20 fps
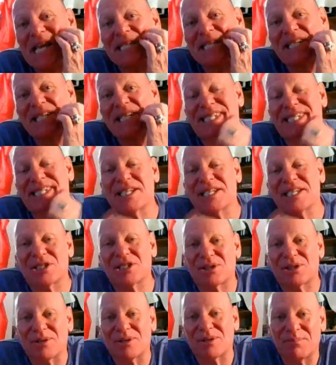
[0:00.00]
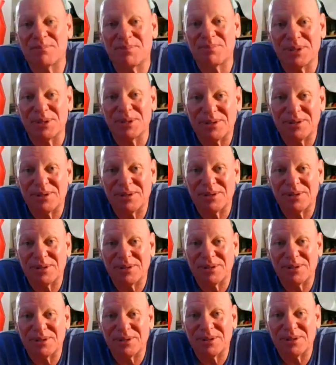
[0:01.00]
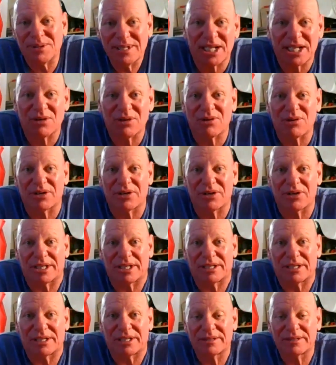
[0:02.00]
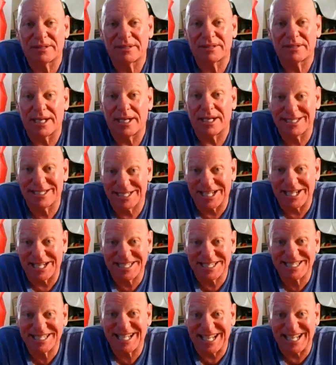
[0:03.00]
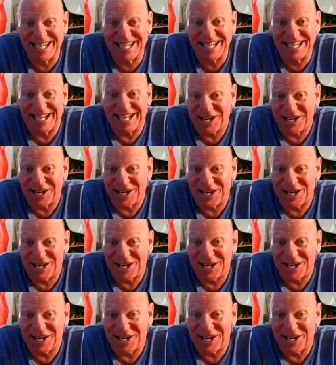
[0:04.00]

Isn't a signature on a bill a check, Your Honour? He's going to say, yeah.